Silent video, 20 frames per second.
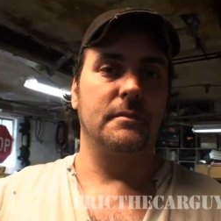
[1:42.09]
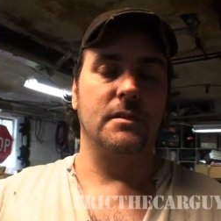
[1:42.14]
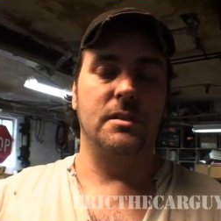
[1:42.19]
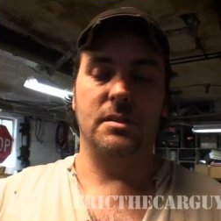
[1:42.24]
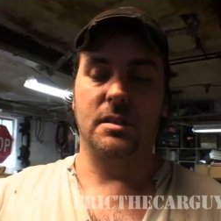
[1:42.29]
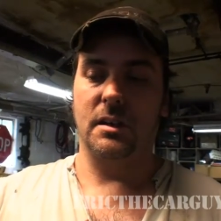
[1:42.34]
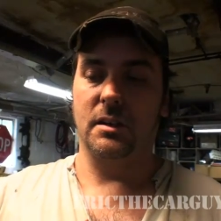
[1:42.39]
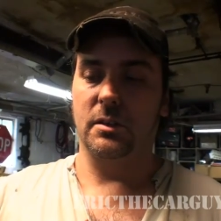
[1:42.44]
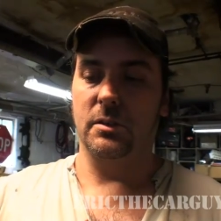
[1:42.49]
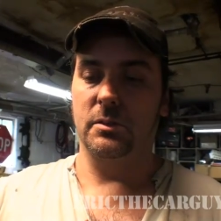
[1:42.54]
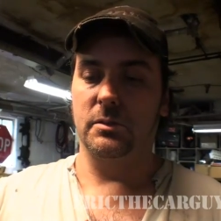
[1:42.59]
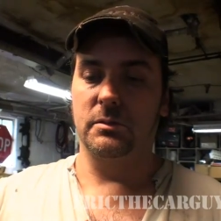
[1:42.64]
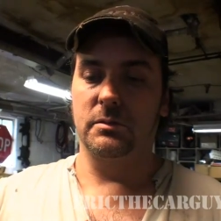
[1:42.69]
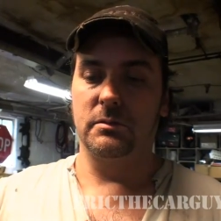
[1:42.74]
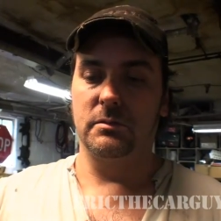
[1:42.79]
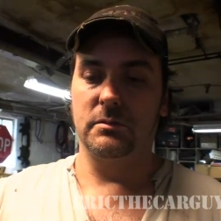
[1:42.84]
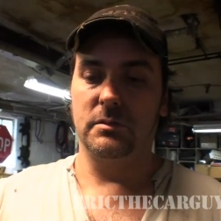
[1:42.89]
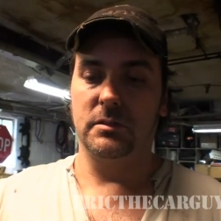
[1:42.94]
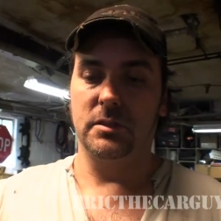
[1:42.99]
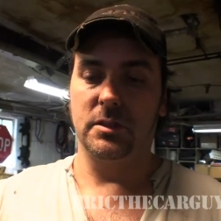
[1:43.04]
So
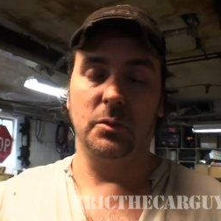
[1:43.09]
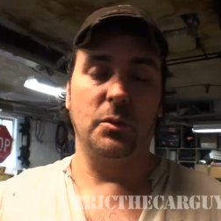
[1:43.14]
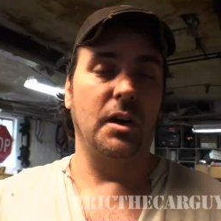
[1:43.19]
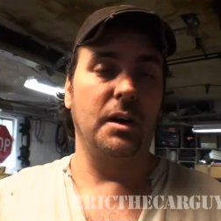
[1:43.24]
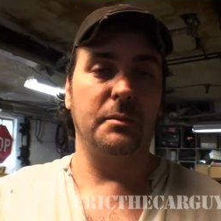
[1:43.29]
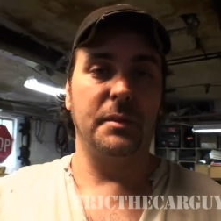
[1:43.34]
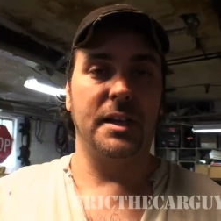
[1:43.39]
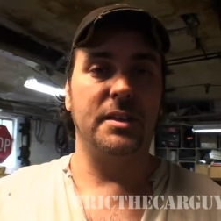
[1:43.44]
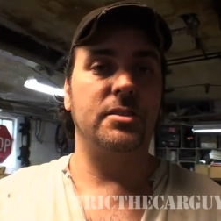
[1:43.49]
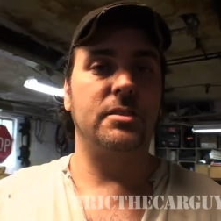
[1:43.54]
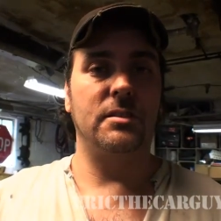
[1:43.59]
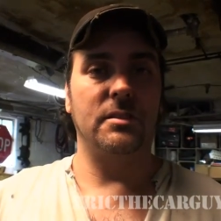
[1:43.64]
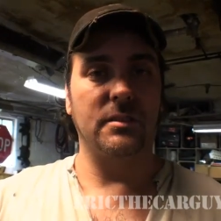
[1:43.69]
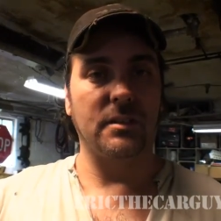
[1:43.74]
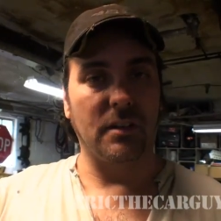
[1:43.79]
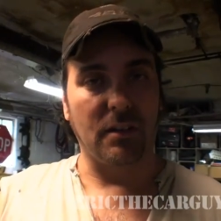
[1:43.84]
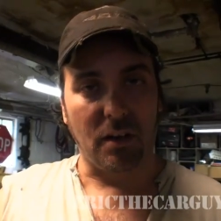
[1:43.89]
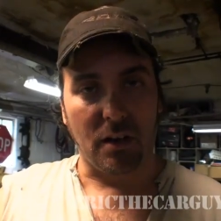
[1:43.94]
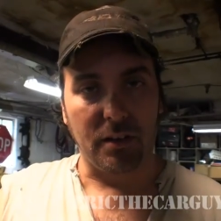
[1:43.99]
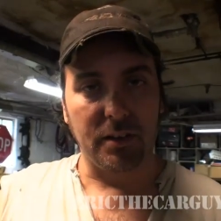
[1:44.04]
you want to make sure
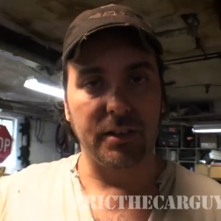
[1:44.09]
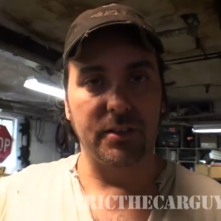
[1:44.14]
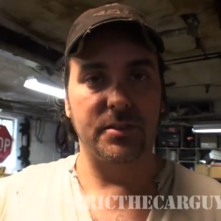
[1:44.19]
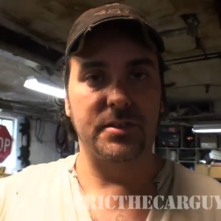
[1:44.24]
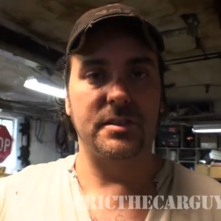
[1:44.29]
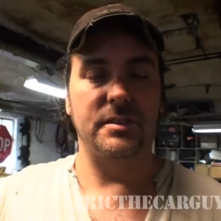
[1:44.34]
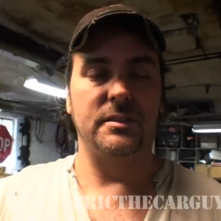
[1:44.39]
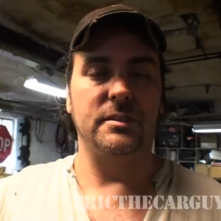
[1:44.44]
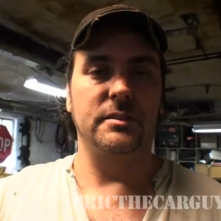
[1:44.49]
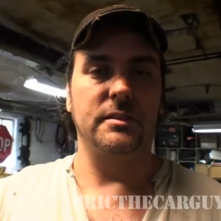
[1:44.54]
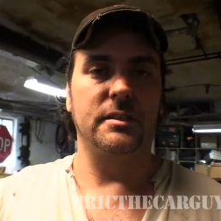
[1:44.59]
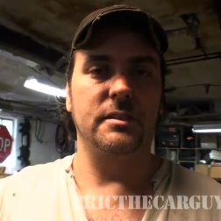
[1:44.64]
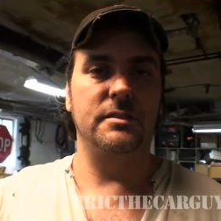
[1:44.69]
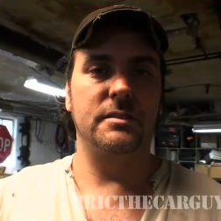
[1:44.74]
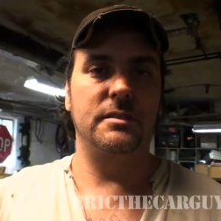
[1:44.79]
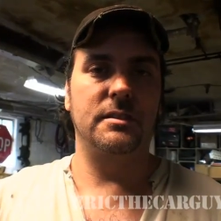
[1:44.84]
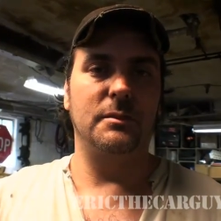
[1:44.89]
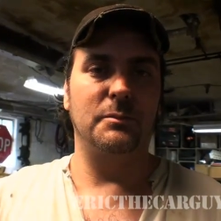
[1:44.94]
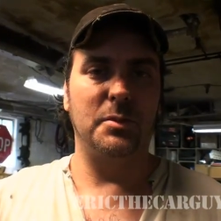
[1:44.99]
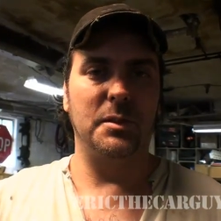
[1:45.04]
that all your
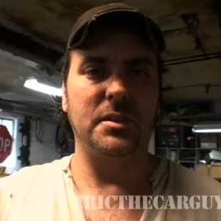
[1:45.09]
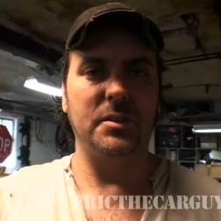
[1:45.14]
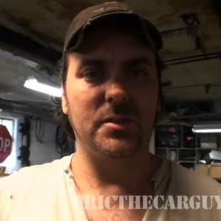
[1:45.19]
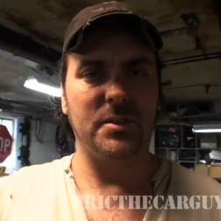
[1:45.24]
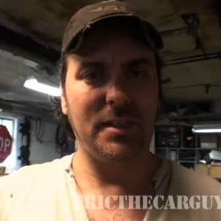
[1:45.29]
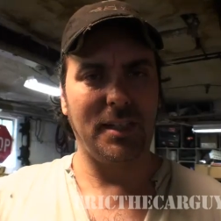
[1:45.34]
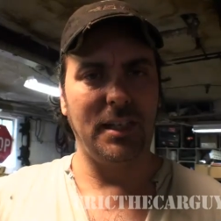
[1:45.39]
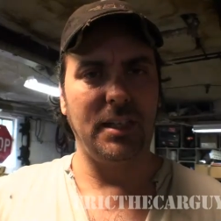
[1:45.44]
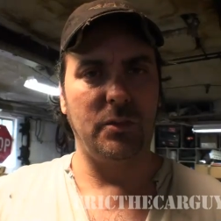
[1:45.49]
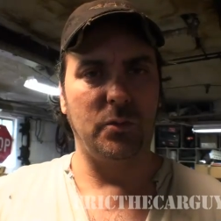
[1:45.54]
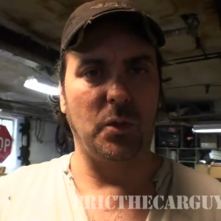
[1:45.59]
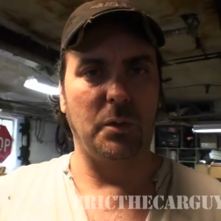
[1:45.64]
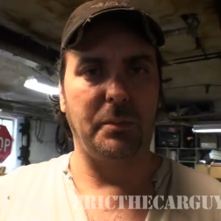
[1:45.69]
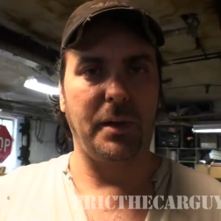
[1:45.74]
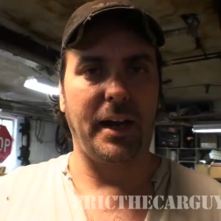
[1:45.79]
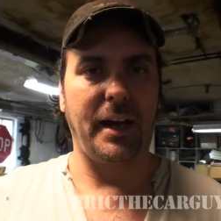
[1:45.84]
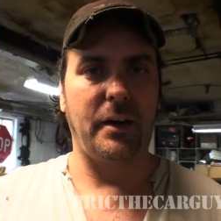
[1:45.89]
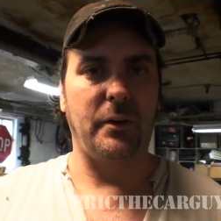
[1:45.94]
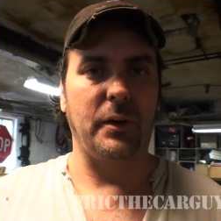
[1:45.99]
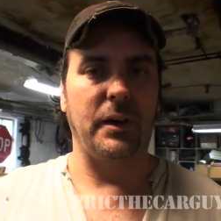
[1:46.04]
cylinders can produce equal
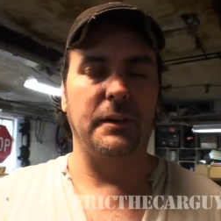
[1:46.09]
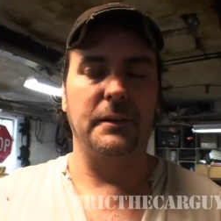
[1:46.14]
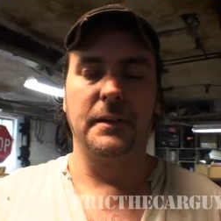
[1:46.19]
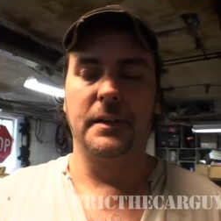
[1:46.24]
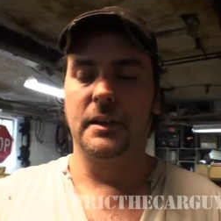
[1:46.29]
power.